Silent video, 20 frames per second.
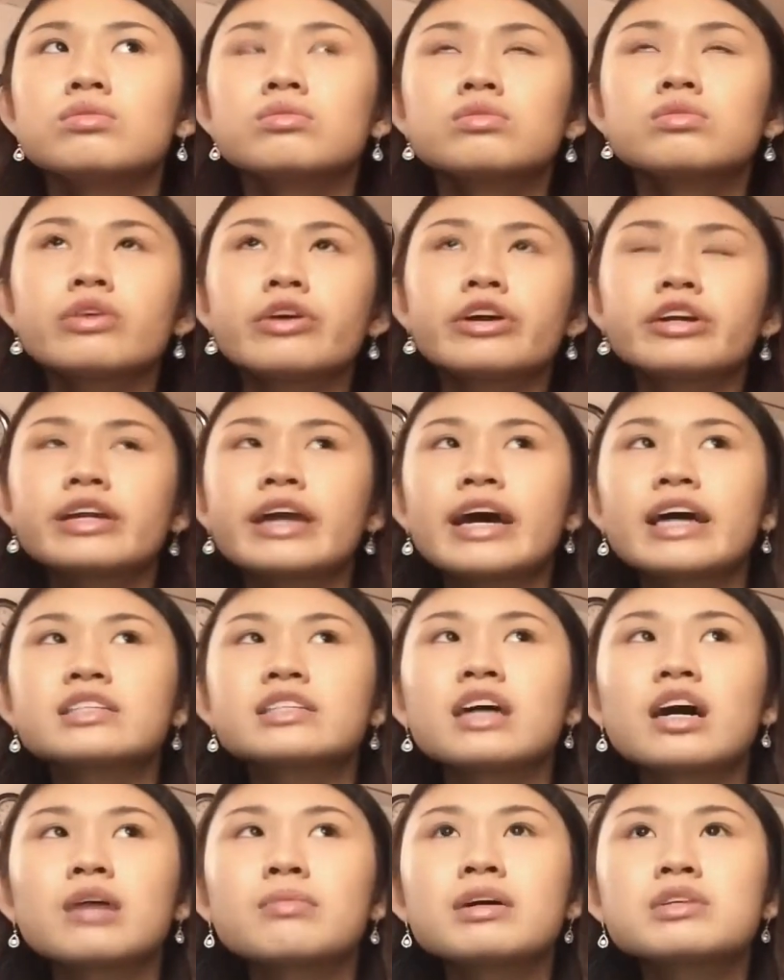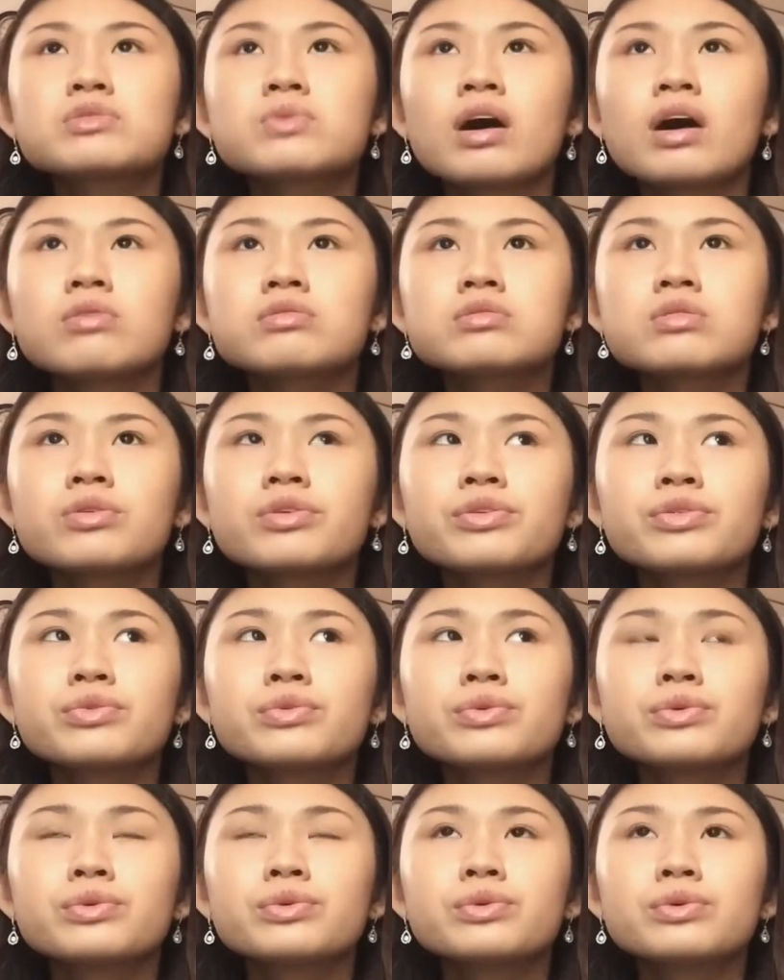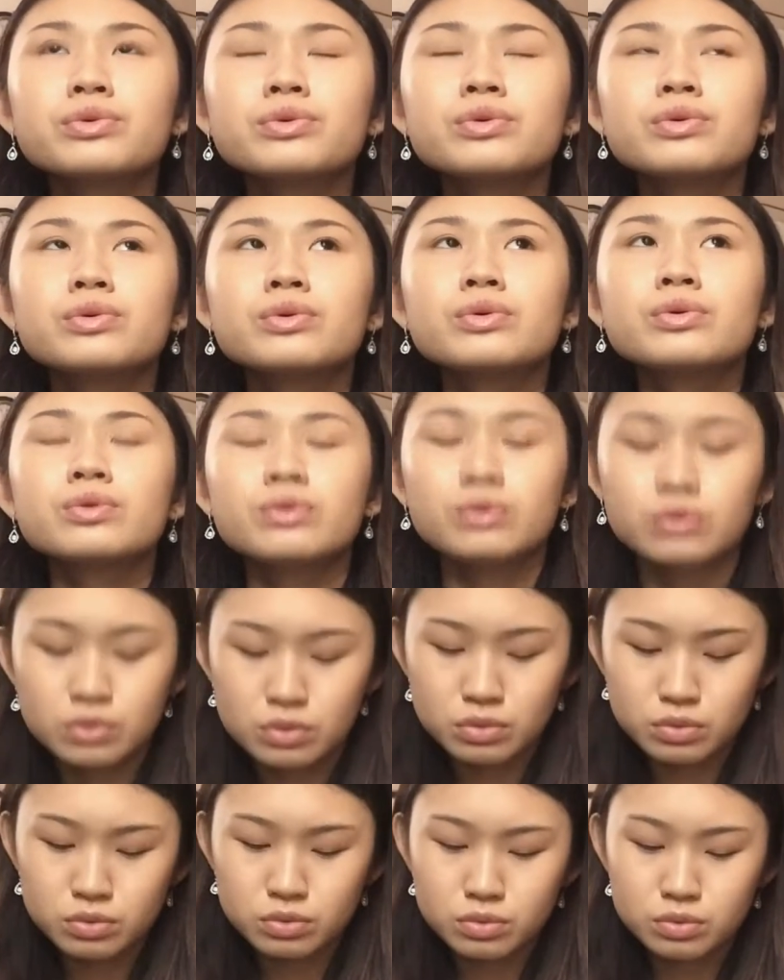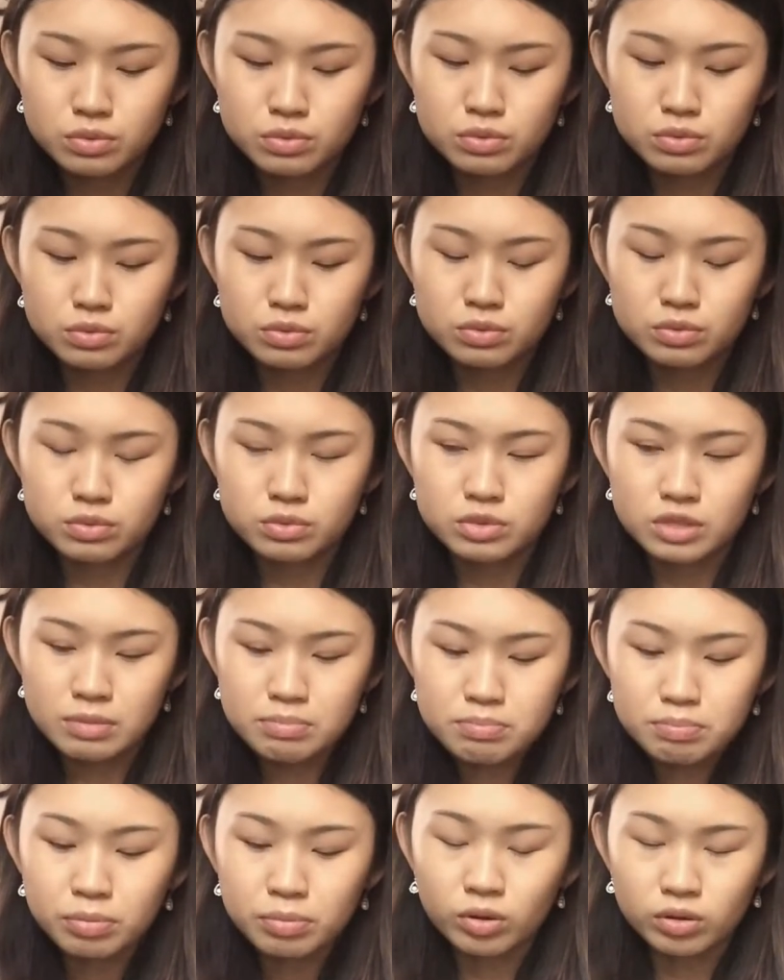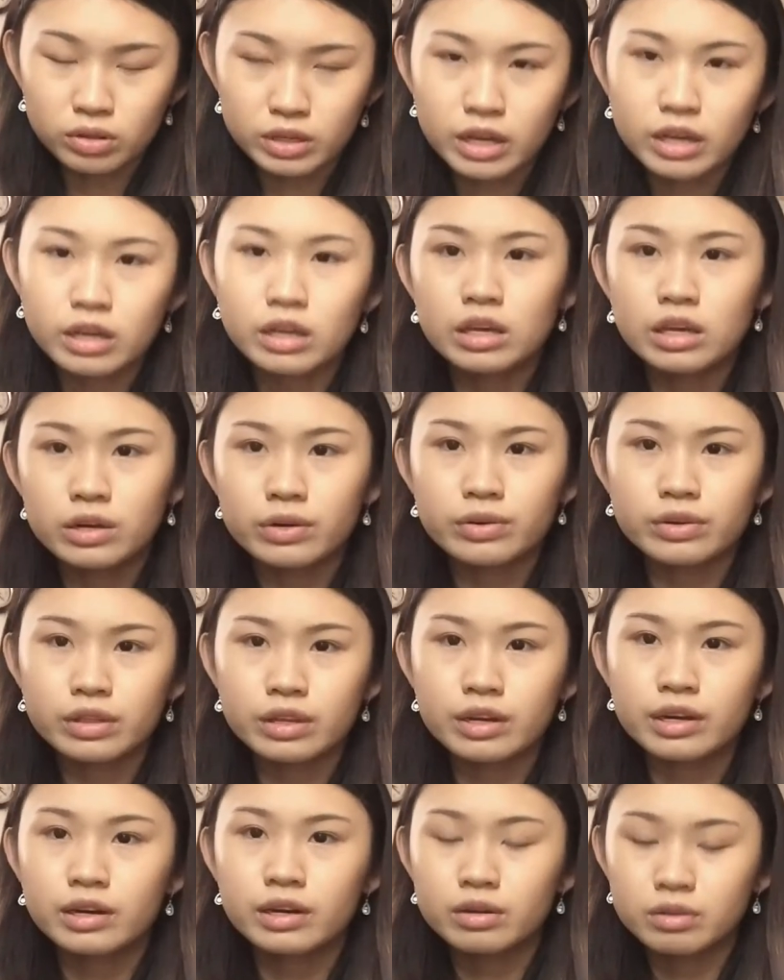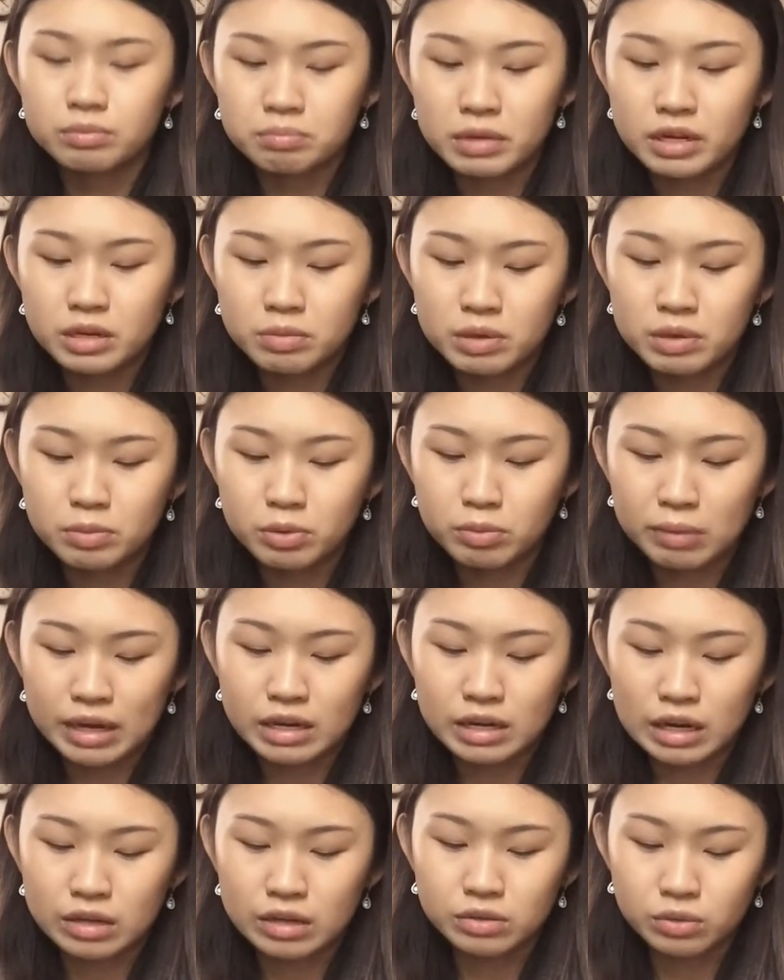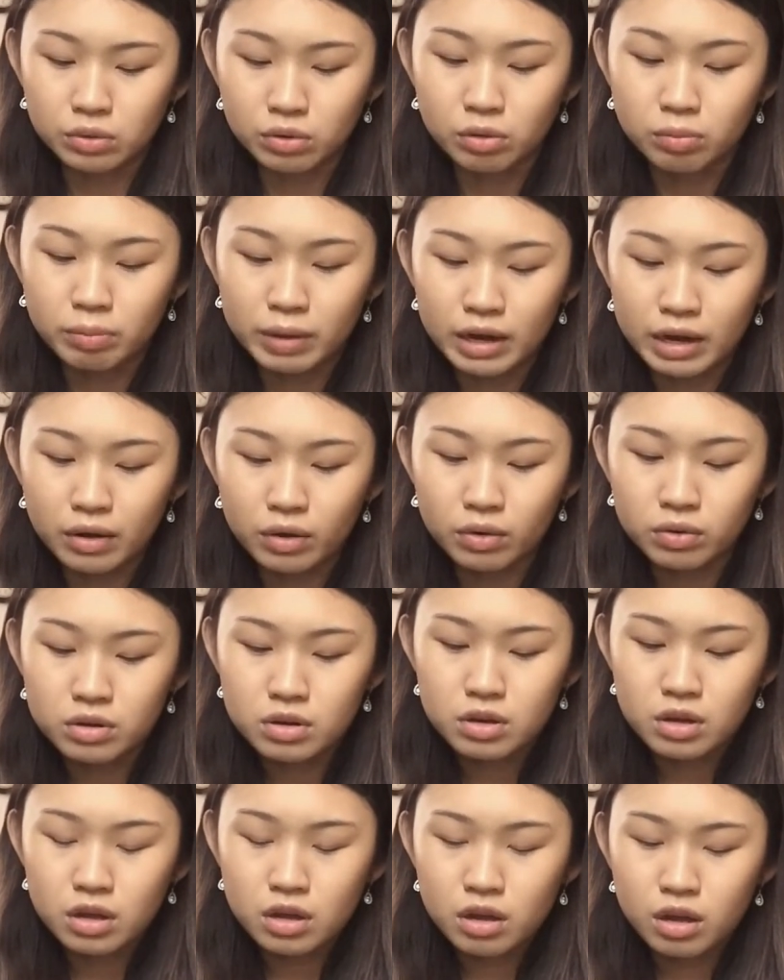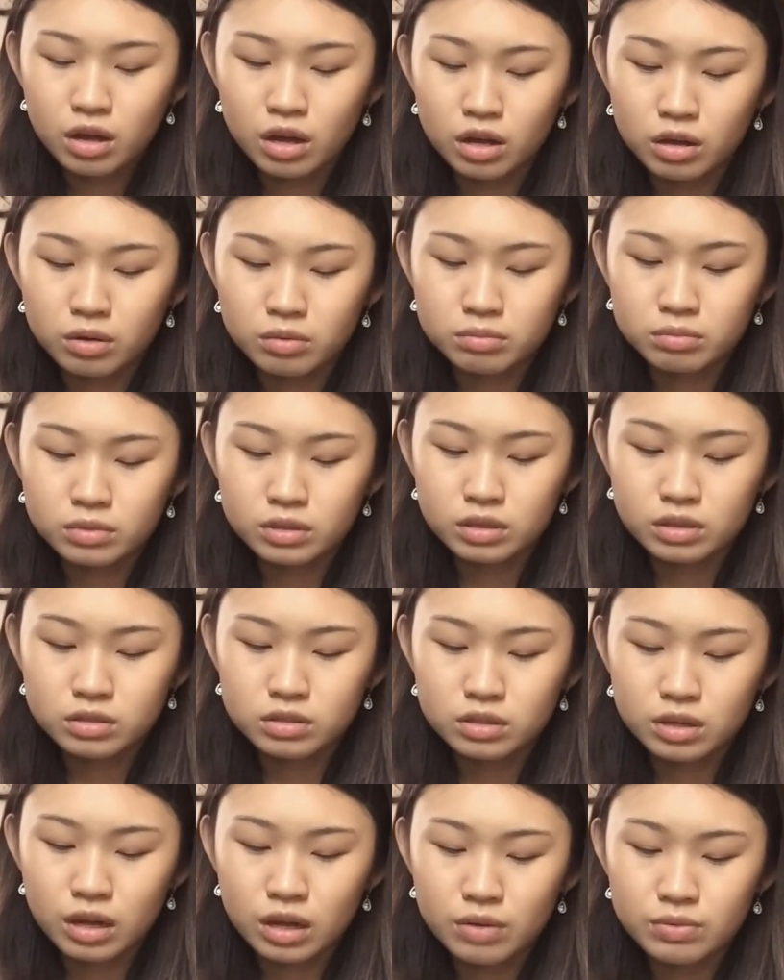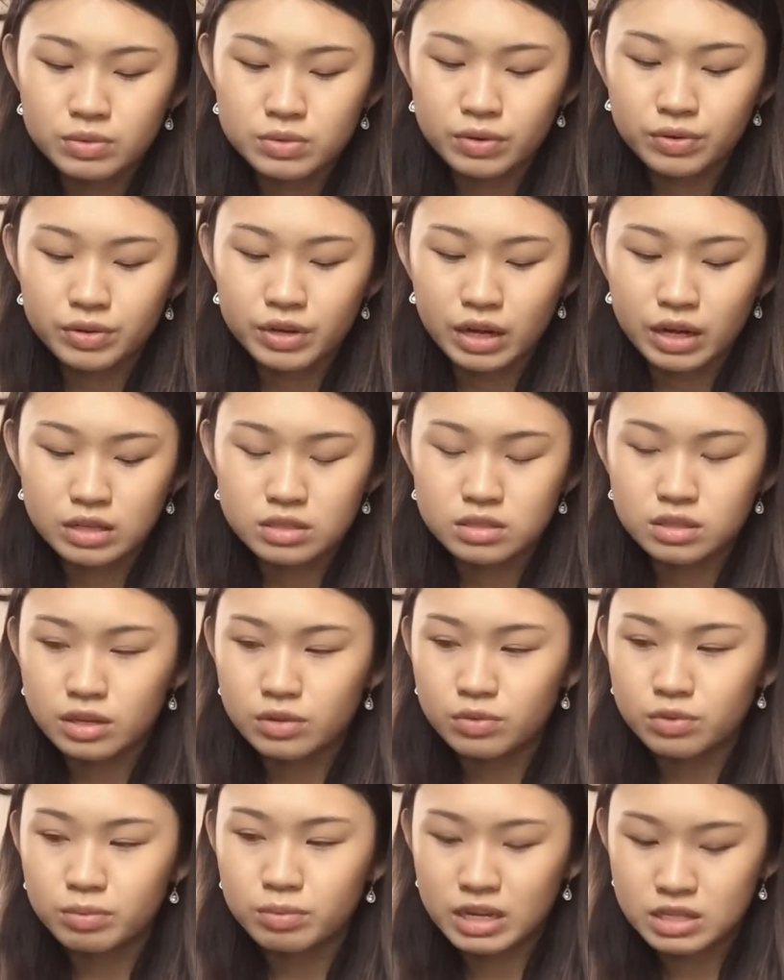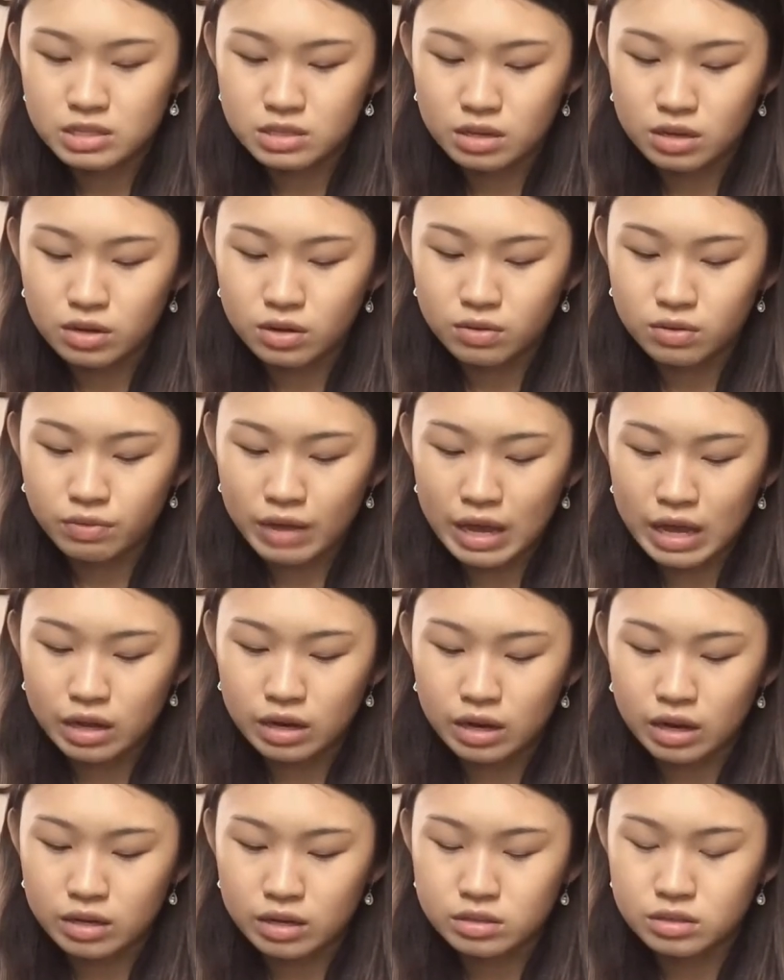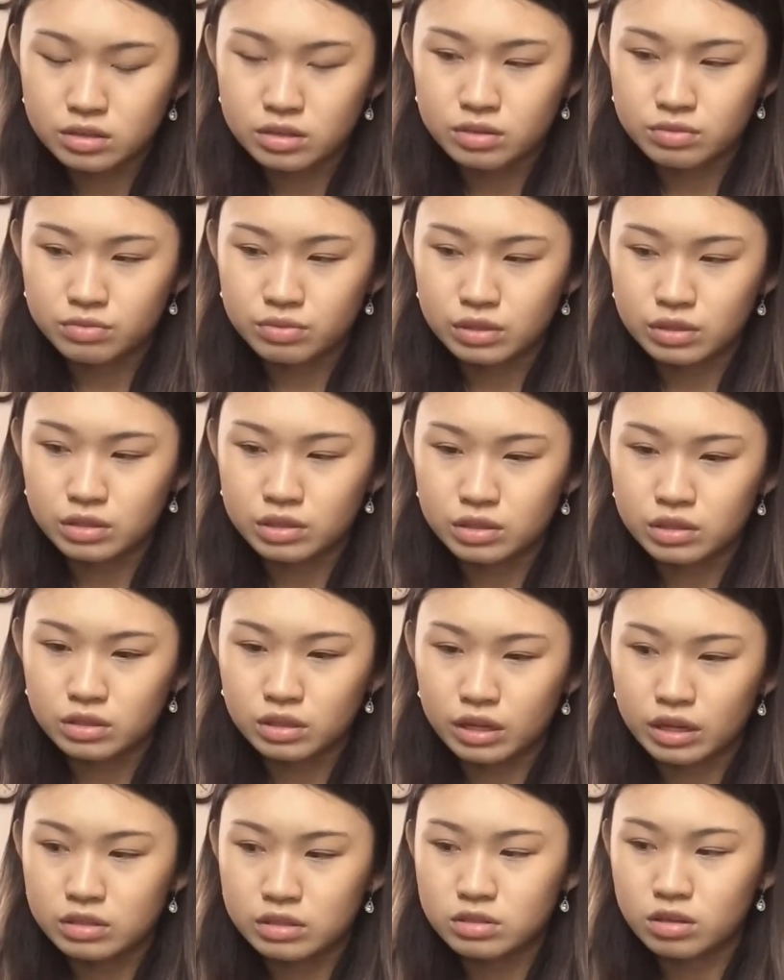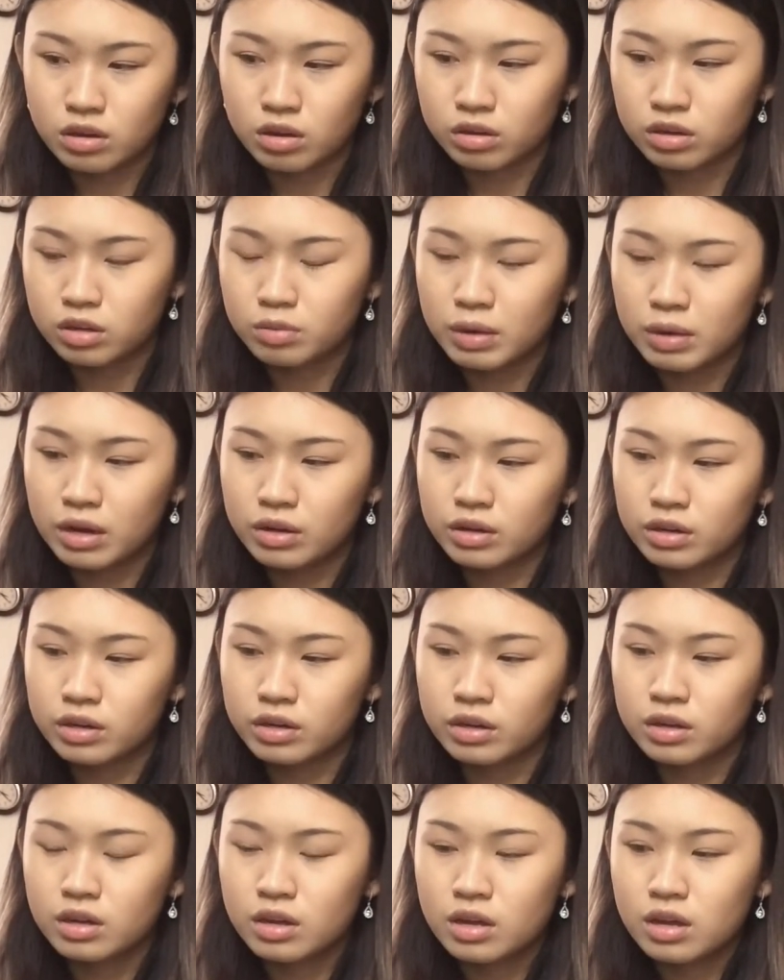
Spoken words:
during that time as well, I was going through some bullying here and there. Many people might not know about, because I was very isolated with myself and I didn't really like talking about it.